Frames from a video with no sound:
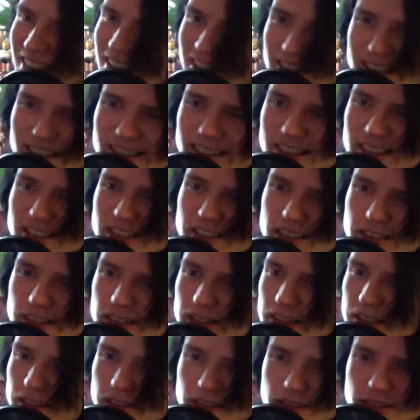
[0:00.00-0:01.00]

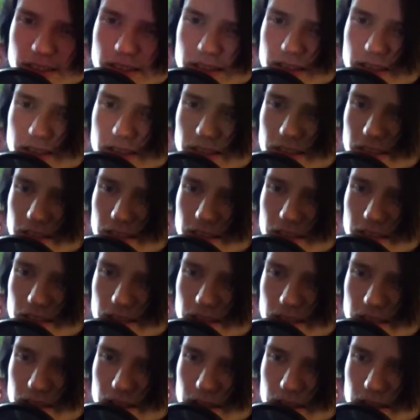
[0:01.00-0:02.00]

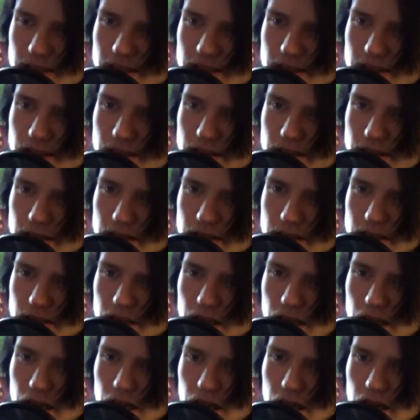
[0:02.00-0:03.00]

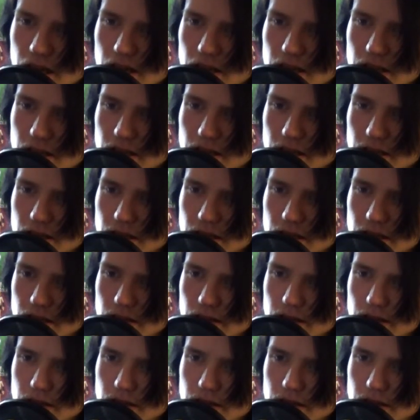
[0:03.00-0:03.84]
(no one is talking)